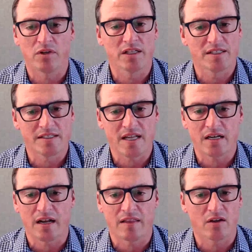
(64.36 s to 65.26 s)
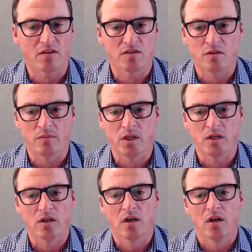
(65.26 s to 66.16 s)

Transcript: real estate and the consumer.